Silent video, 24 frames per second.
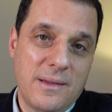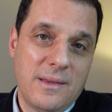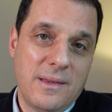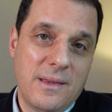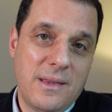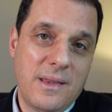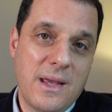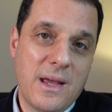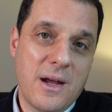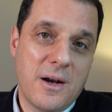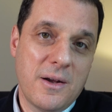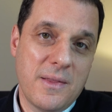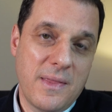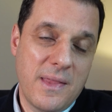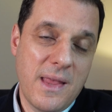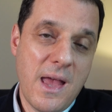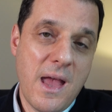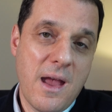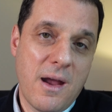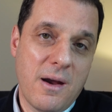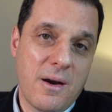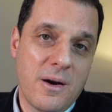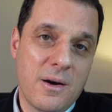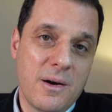they are
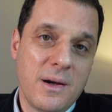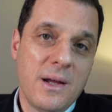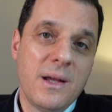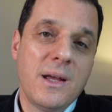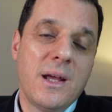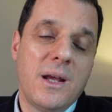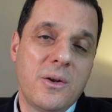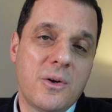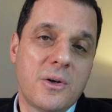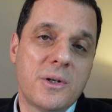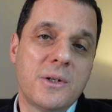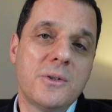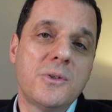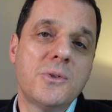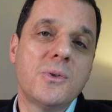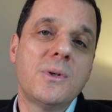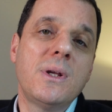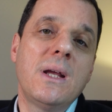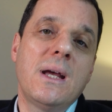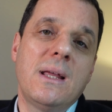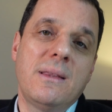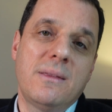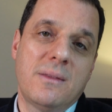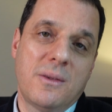there in order to
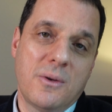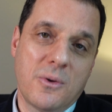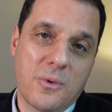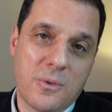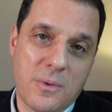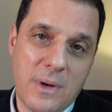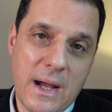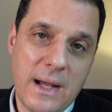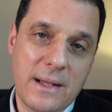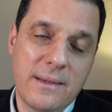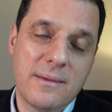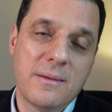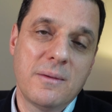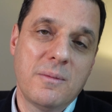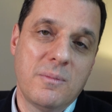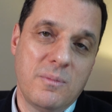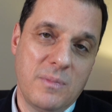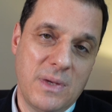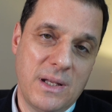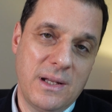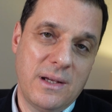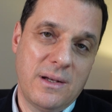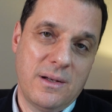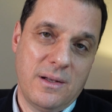get the right
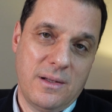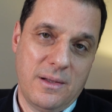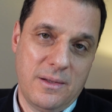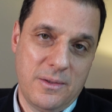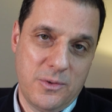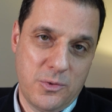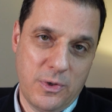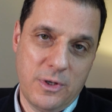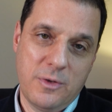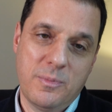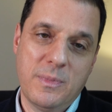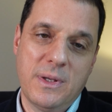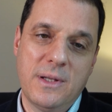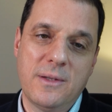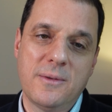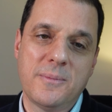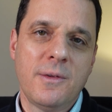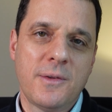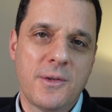medical treatment.